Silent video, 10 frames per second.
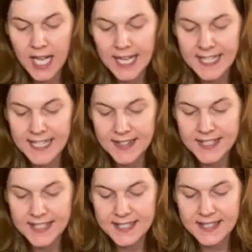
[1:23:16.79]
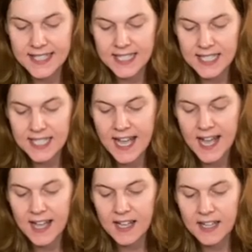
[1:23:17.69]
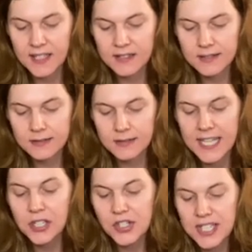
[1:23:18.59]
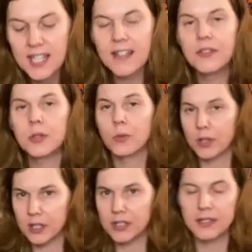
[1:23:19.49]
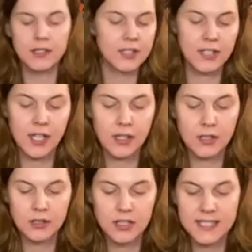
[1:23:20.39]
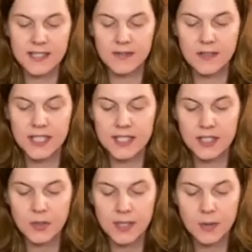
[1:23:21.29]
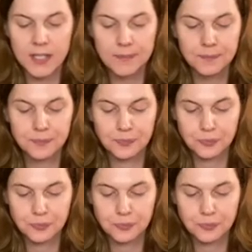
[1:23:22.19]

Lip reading: Again, this is the energy of the world. So, because this is 21.